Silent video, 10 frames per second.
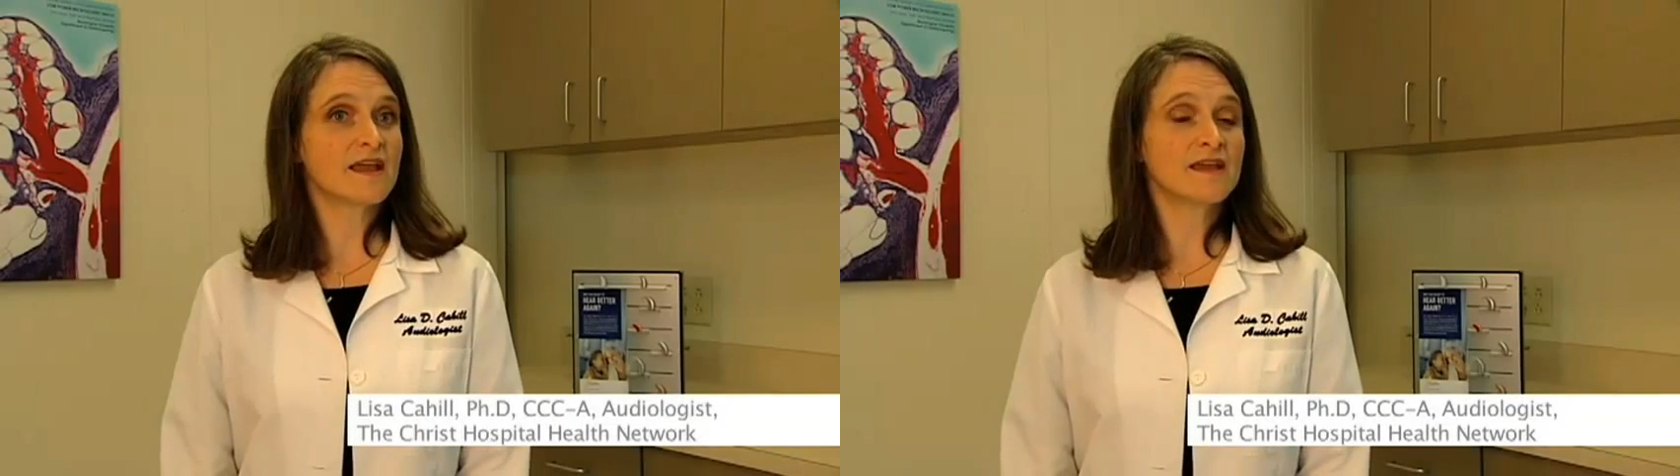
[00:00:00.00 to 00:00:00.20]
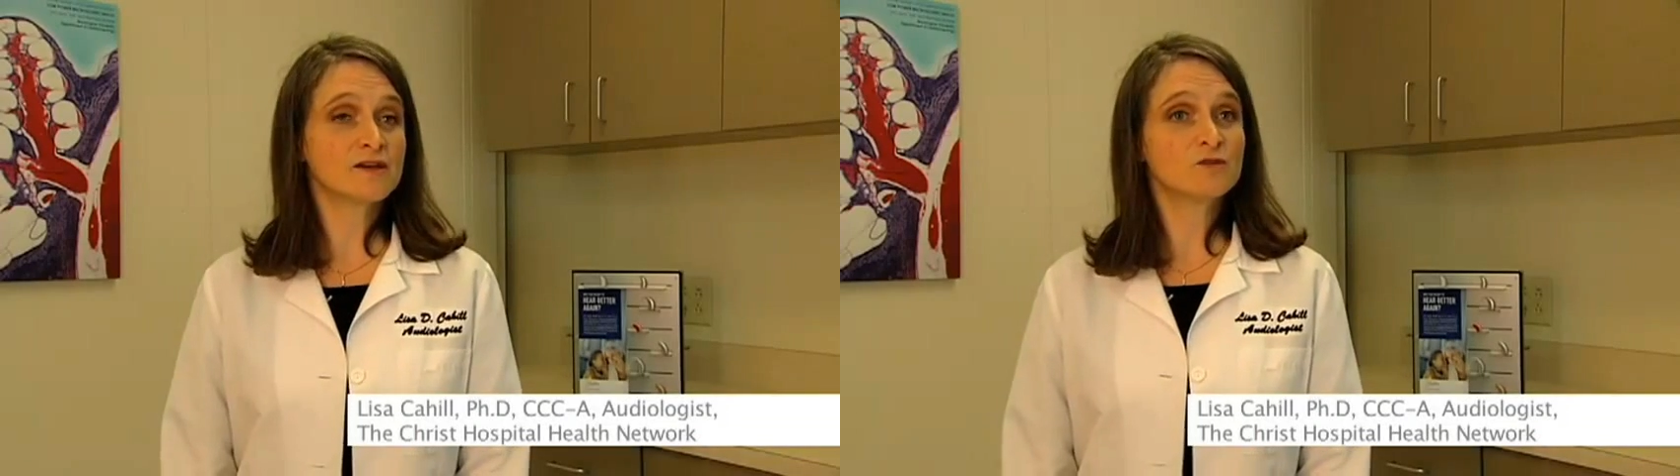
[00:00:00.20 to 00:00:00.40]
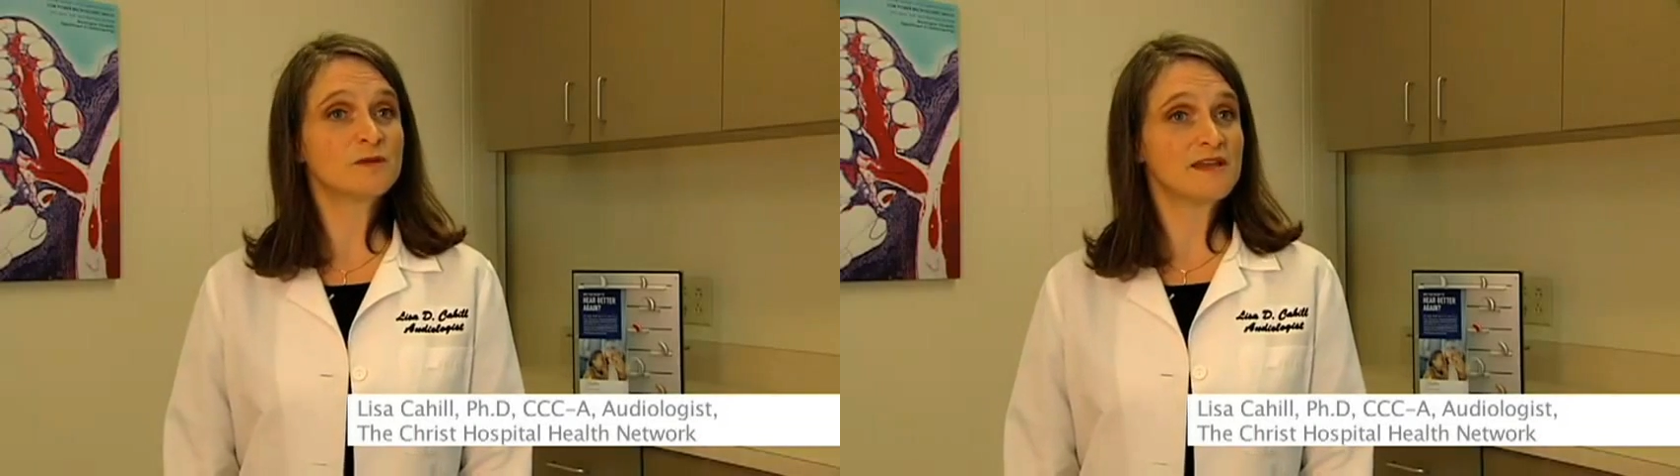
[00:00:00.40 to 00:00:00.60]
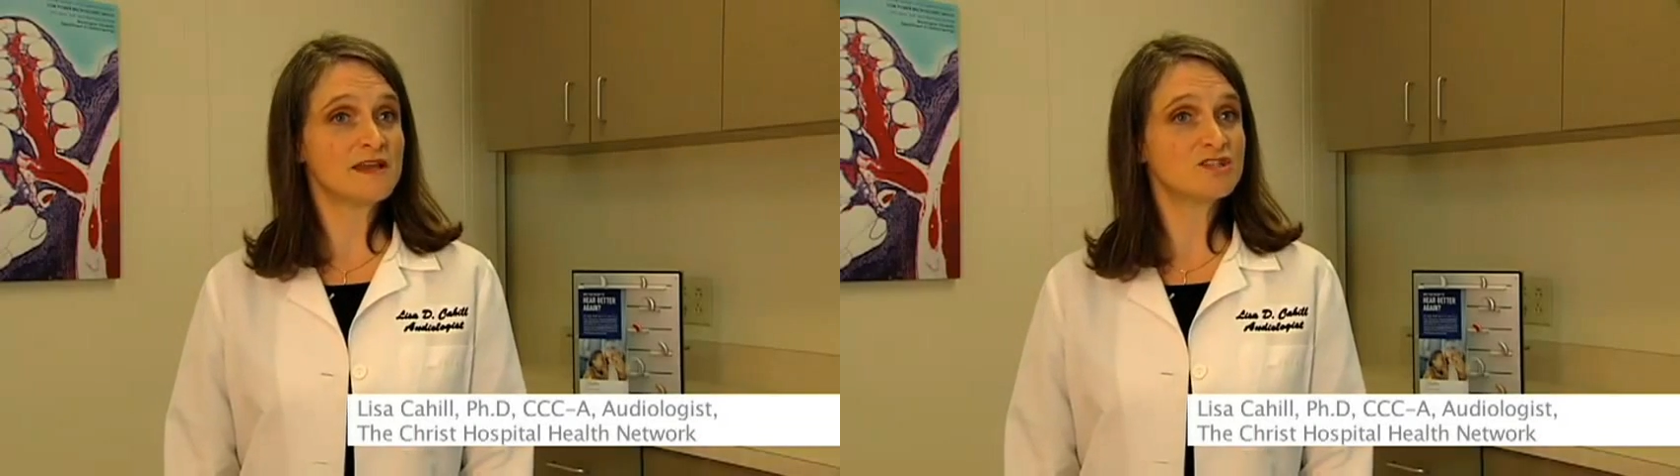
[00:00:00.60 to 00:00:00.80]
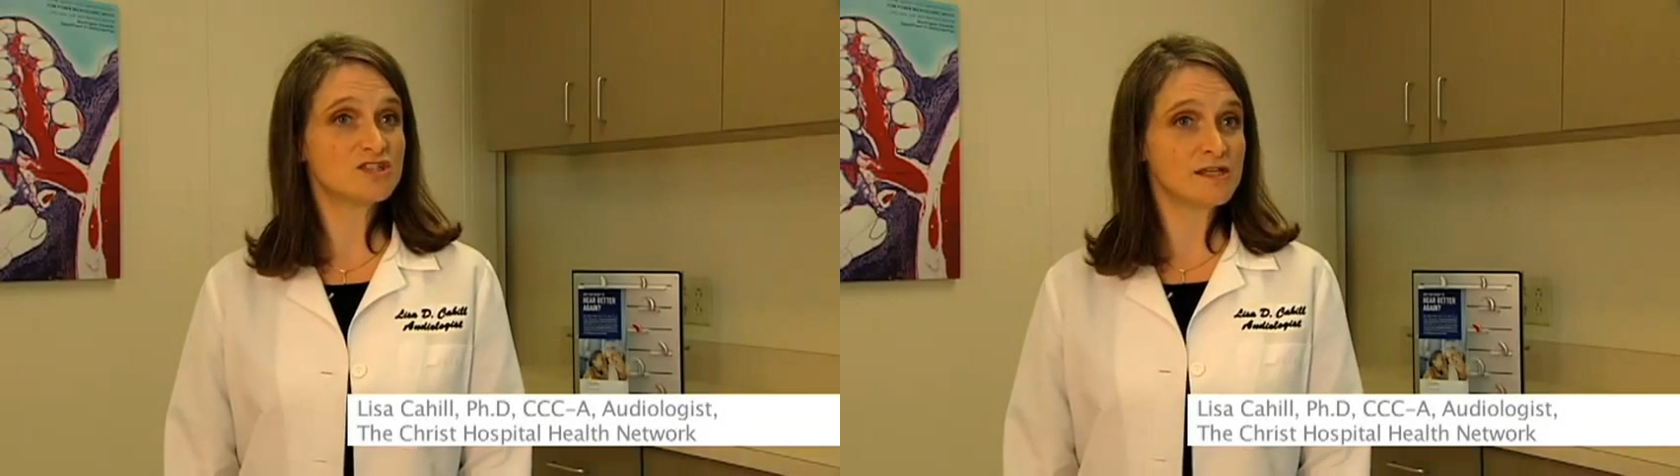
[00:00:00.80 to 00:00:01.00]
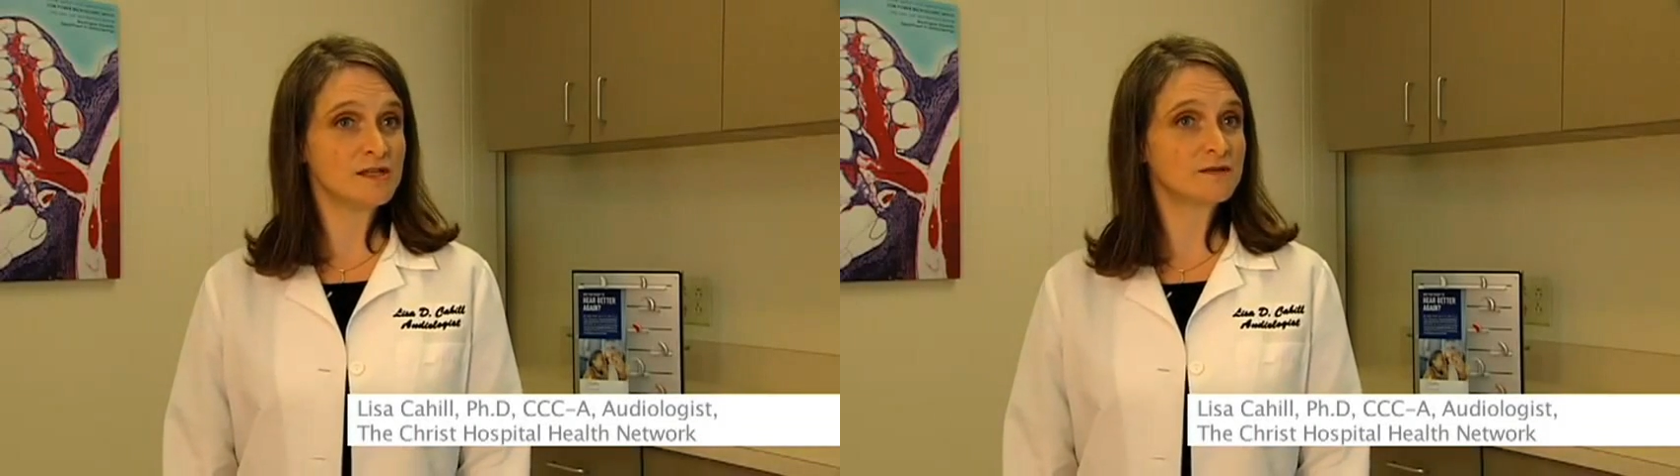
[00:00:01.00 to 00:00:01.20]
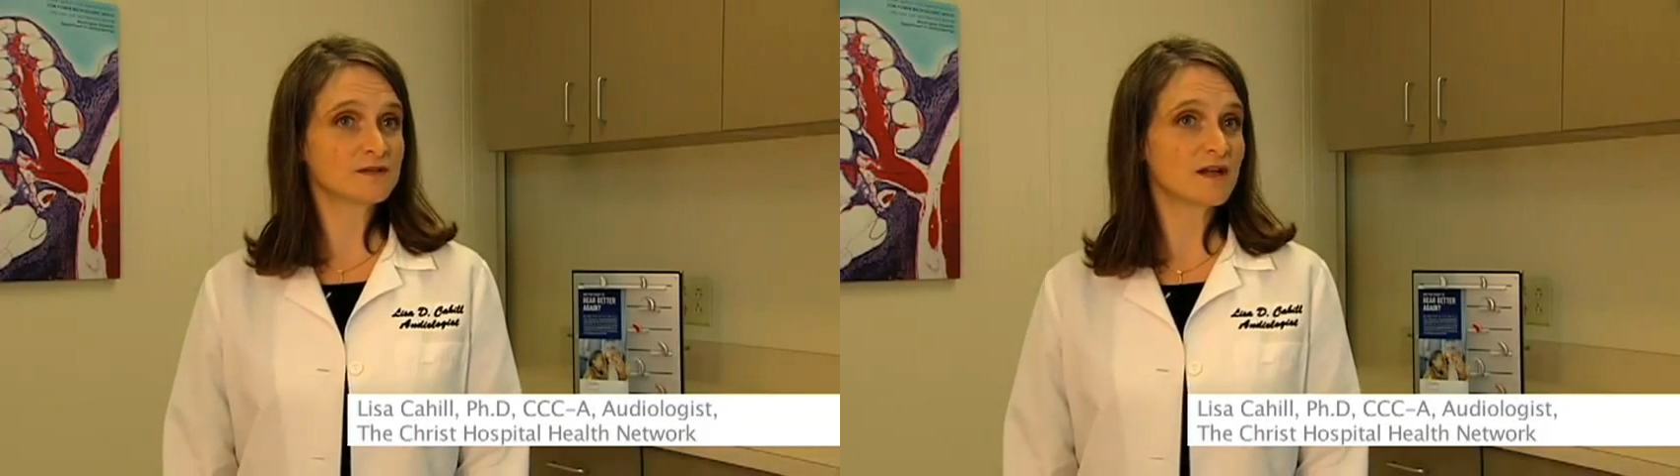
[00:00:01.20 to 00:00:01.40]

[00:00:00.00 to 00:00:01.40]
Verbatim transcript: Cahill, PhD.